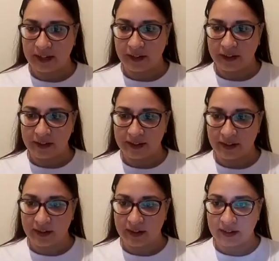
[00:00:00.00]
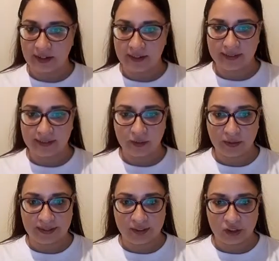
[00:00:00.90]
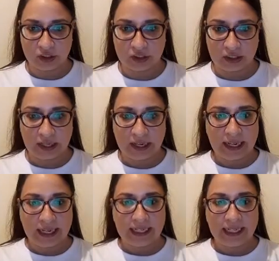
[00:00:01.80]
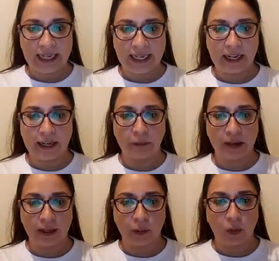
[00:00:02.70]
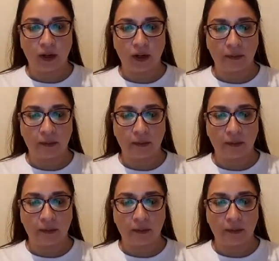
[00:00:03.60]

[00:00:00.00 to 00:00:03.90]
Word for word: Okay, here's our next question. Can I buy one